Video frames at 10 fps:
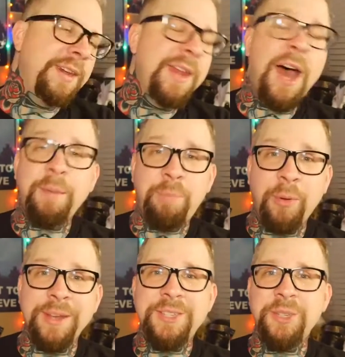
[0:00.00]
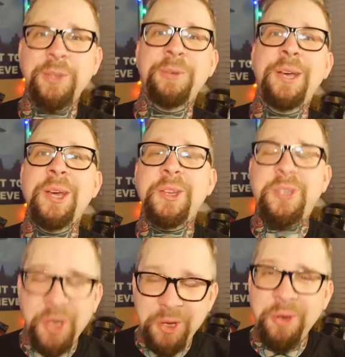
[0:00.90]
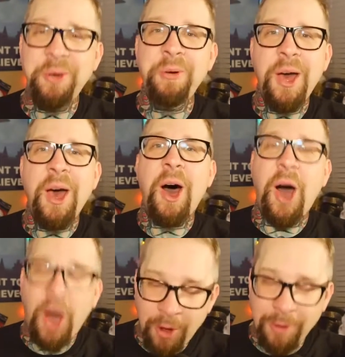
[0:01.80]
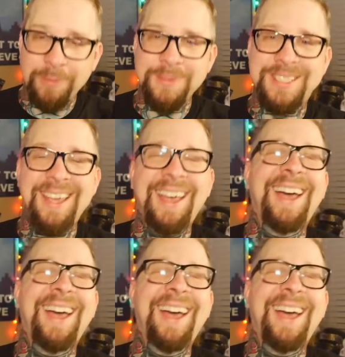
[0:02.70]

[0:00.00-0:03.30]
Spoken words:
not 0.2, 2 ohms.